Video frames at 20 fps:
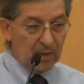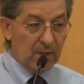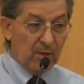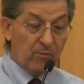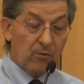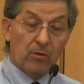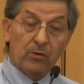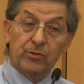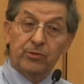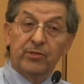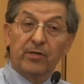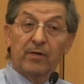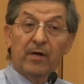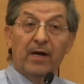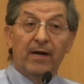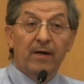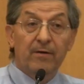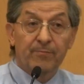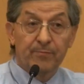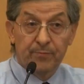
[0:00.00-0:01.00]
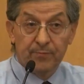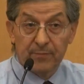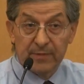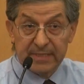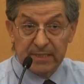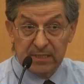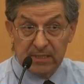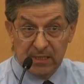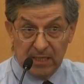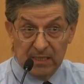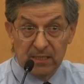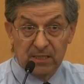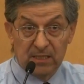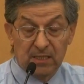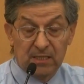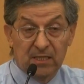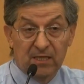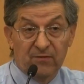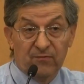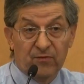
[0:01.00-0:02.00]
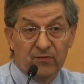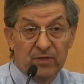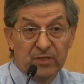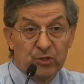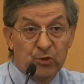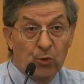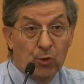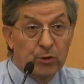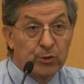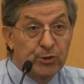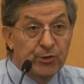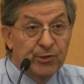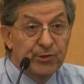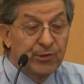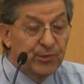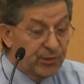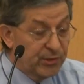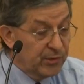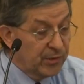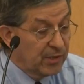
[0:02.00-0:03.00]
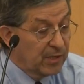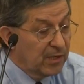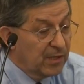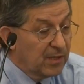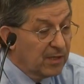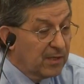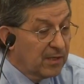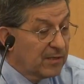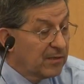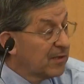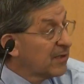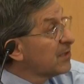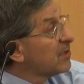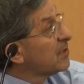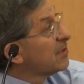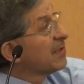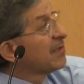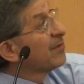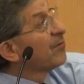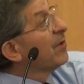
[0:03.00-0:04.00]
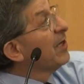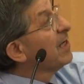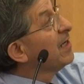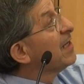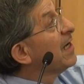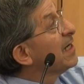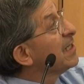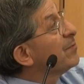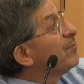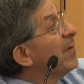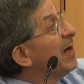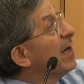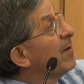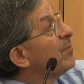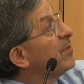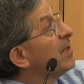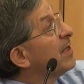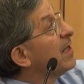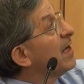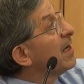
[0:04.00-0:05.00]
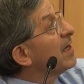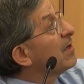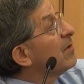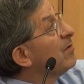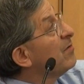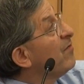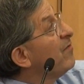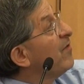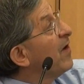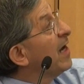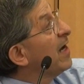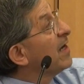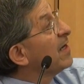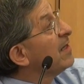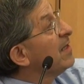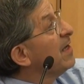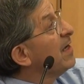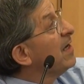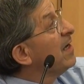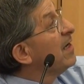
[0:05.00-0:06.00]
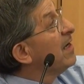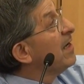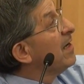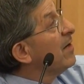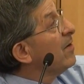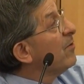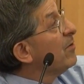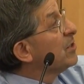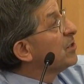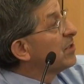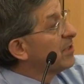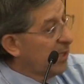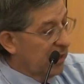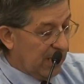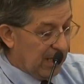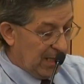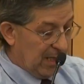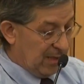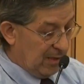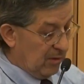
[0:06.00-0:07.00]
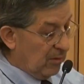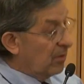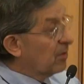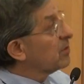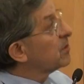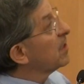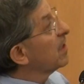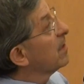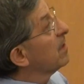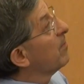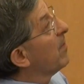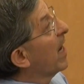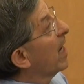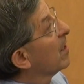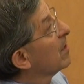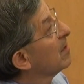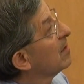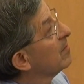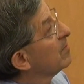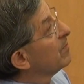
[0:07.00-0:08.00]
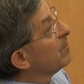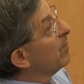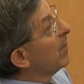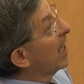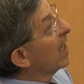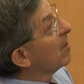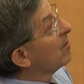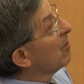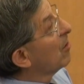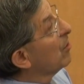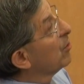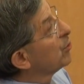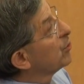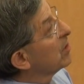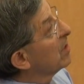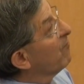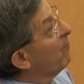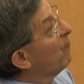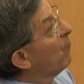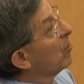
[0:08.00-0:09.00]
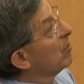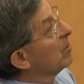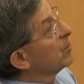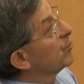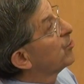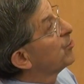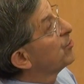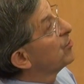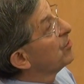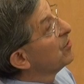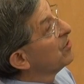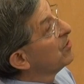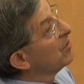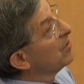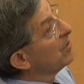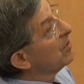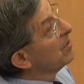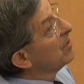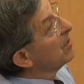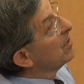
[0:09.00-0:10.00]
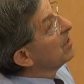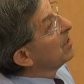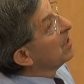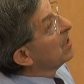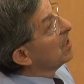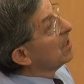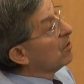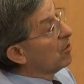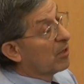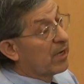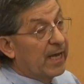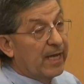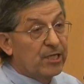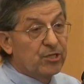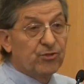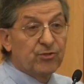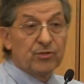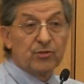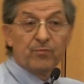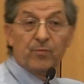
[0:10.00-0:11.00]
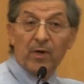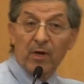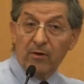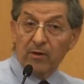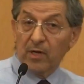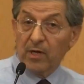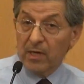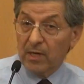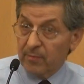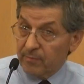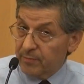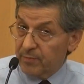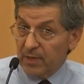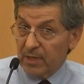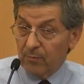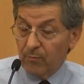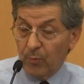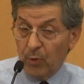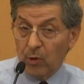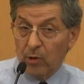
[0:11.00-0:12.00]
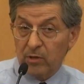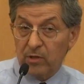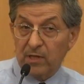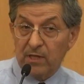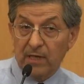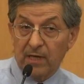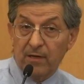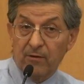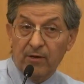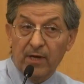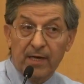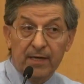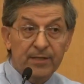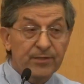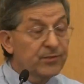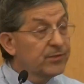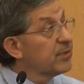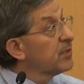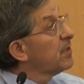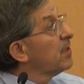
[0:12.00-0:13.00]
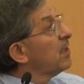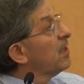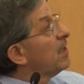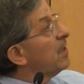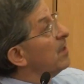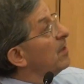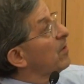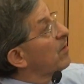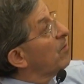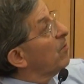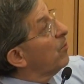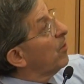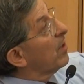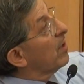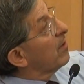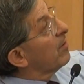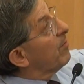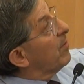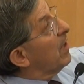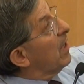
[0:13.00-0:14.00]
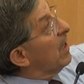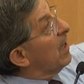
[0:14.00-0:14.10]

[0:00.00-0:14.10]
Of course, there are sensitive resources. This is a really nice map that I could find, which looks at the mangroves and forests. Locations, very important areas where